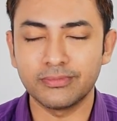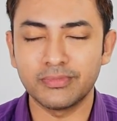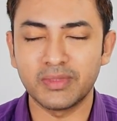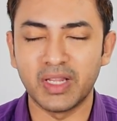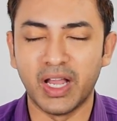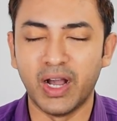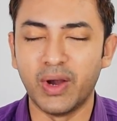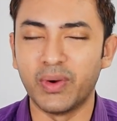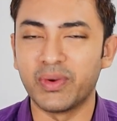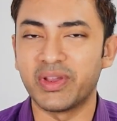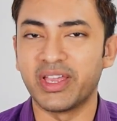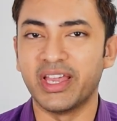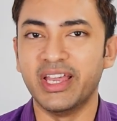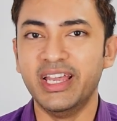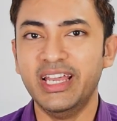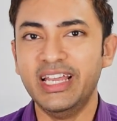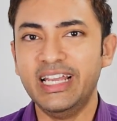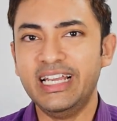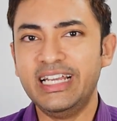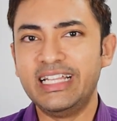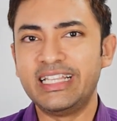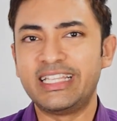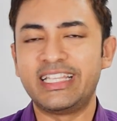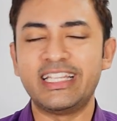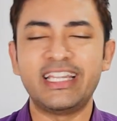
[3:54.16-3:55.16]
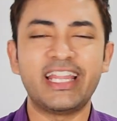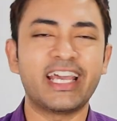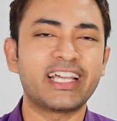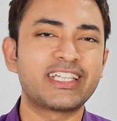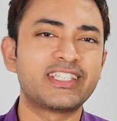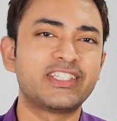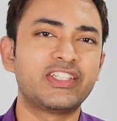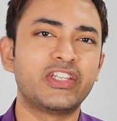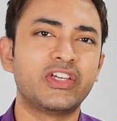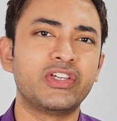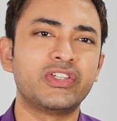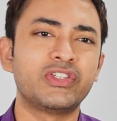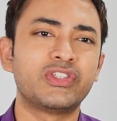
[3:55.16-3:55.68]
Okay, the
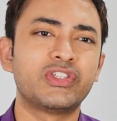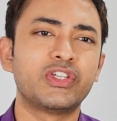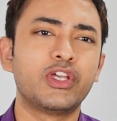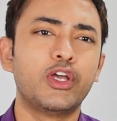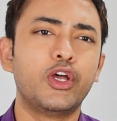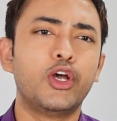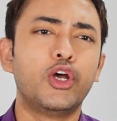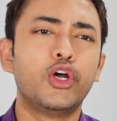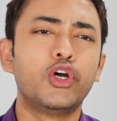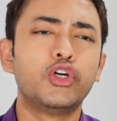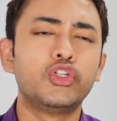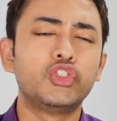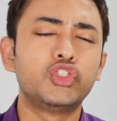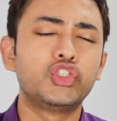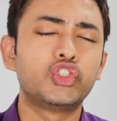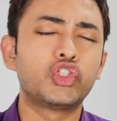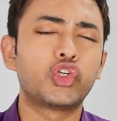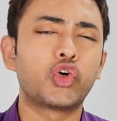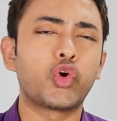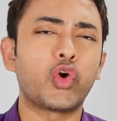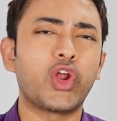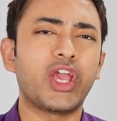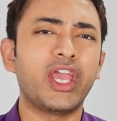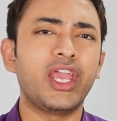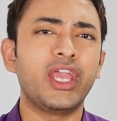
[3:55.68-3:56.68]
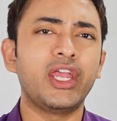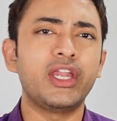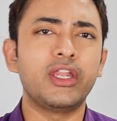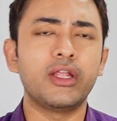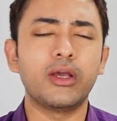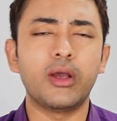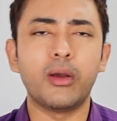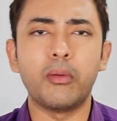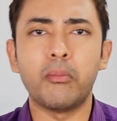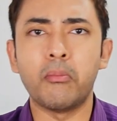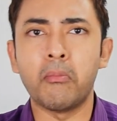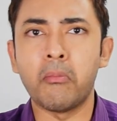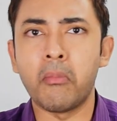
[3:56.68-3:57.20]
next is
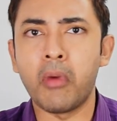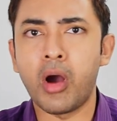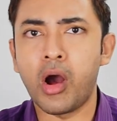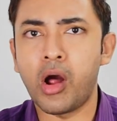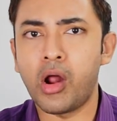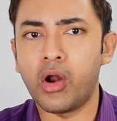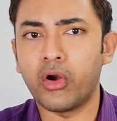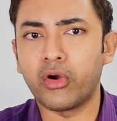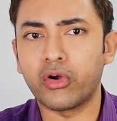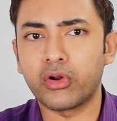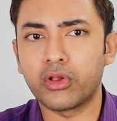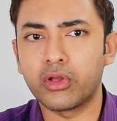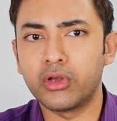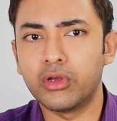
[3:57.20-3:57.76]
trademark.